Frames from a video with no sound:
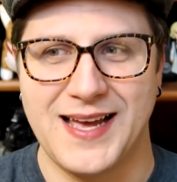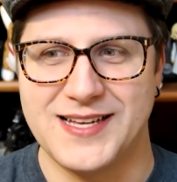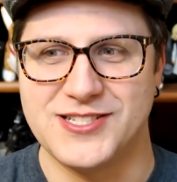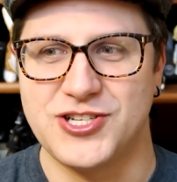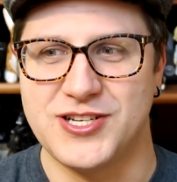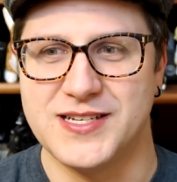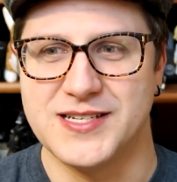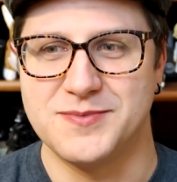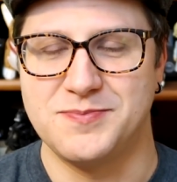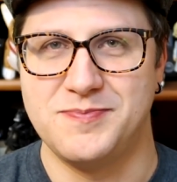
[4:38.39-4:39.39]
And she
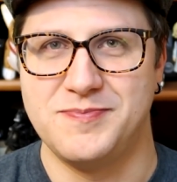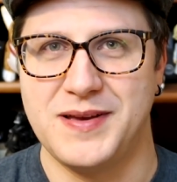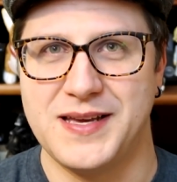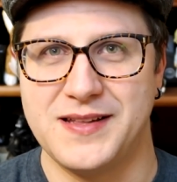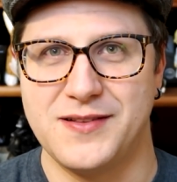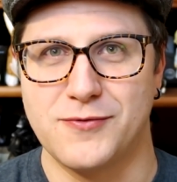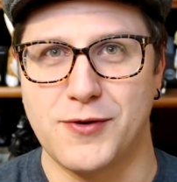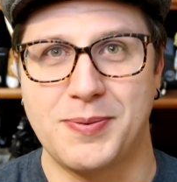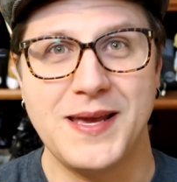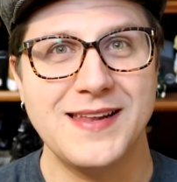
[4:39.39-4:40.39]
is being
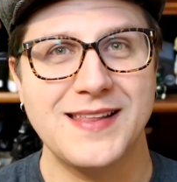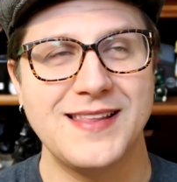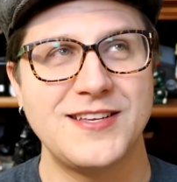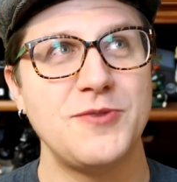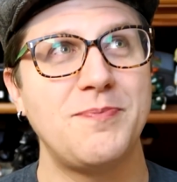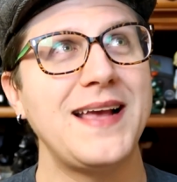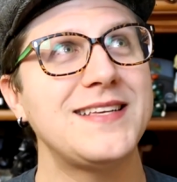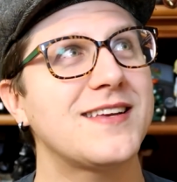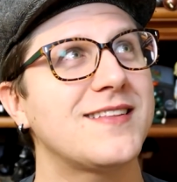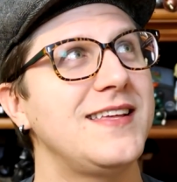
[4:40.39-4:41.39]
repeatedly, she
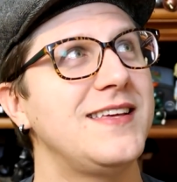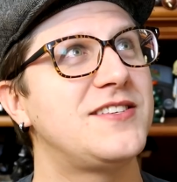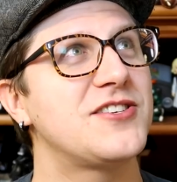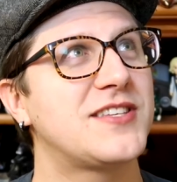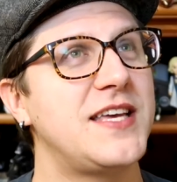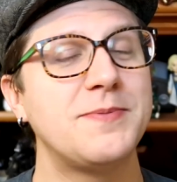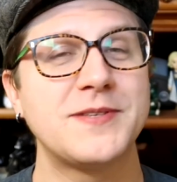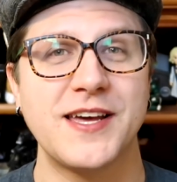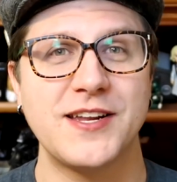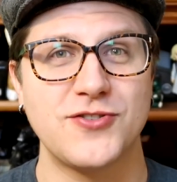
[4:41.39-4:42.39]
basically just
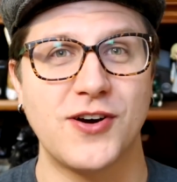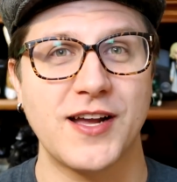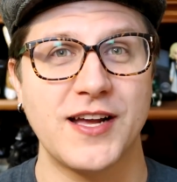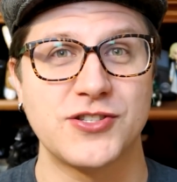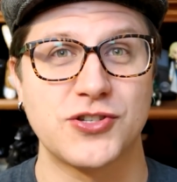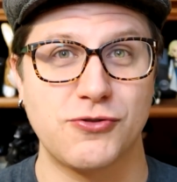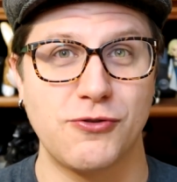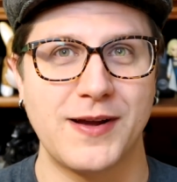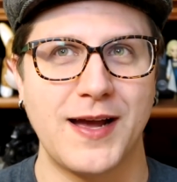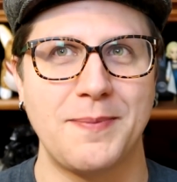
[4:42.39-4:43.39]
keeps getting drunk and
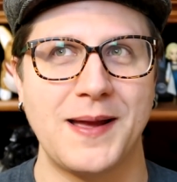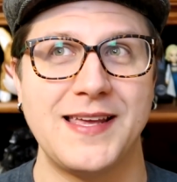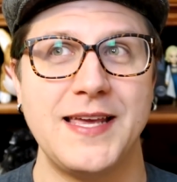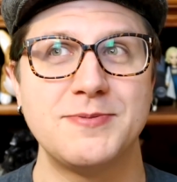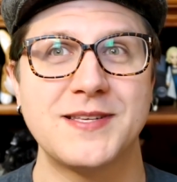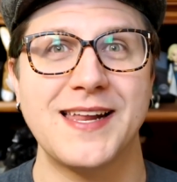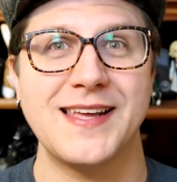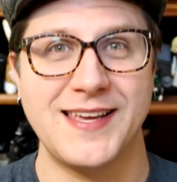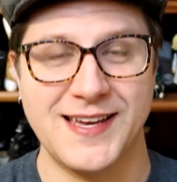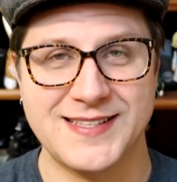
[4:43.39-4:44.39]
screwing up and keeps
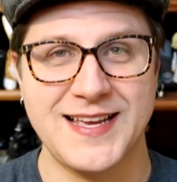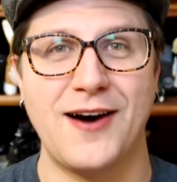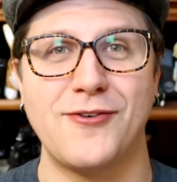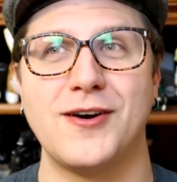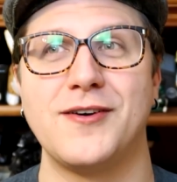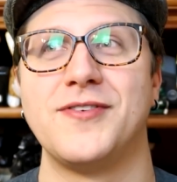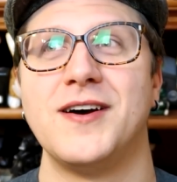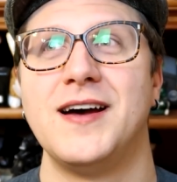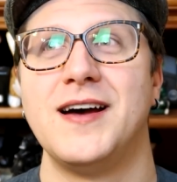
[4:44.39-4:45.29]
getting kicked out of